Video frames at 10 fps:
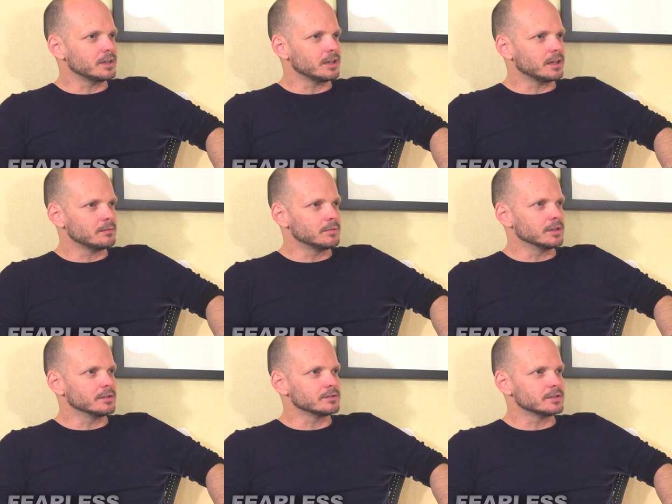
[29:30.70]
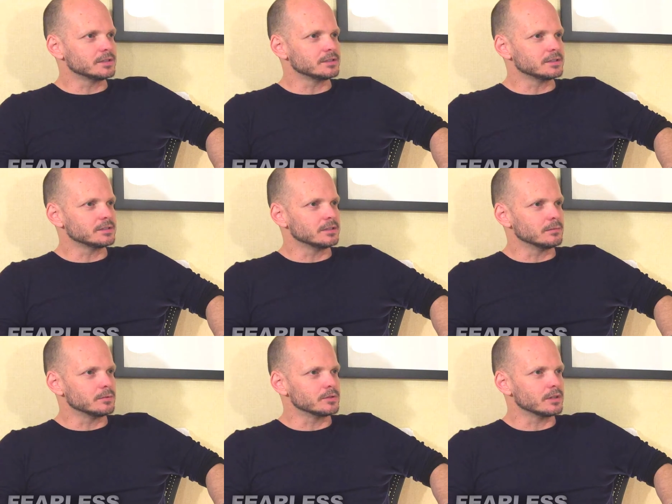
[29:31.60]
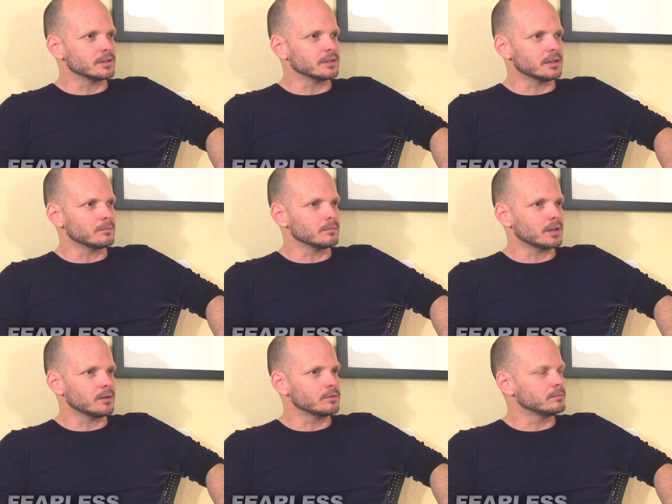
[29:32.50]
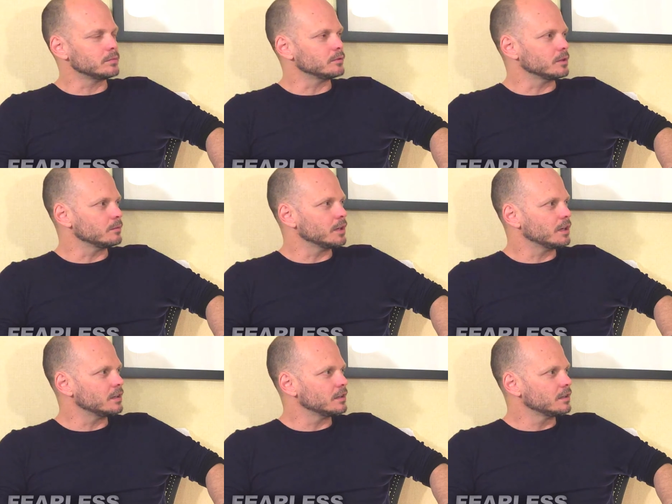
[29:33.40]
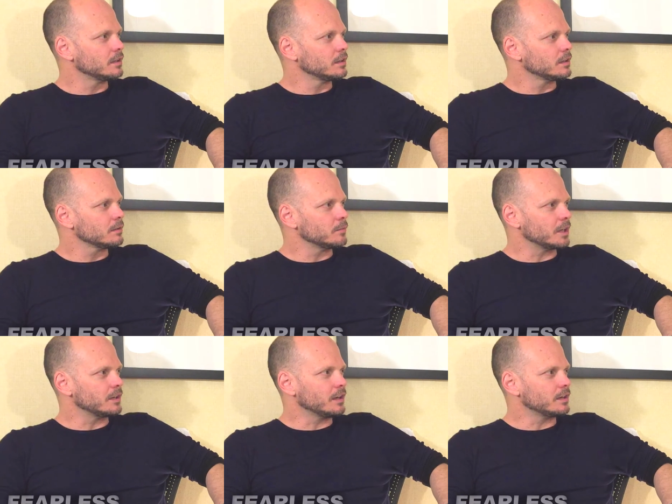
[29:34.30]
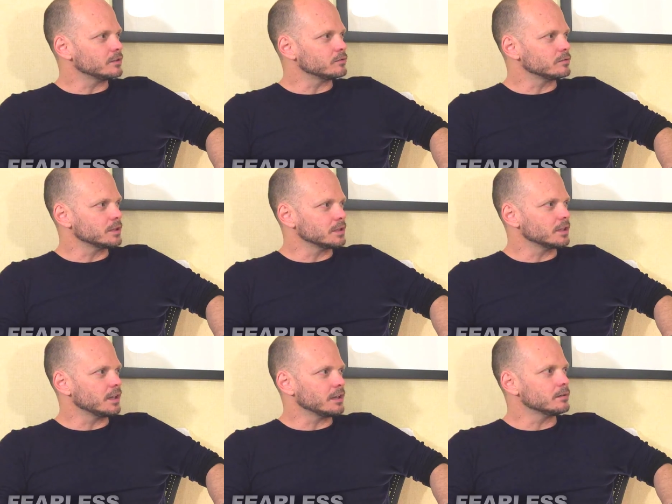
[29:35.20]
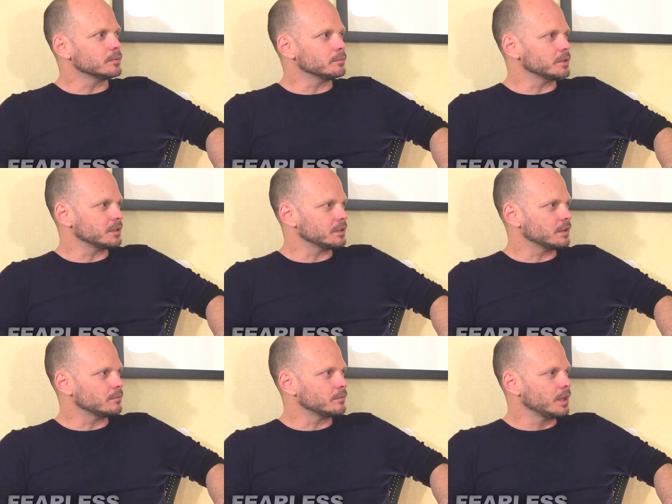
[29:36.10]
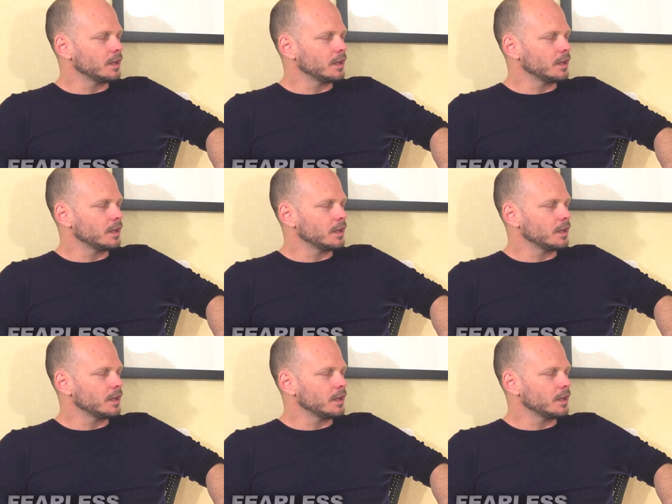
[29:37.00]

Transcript: that gave me all those statistics and numbers all the time, I wouldn't be where I'm at. My gut has really guided me big time.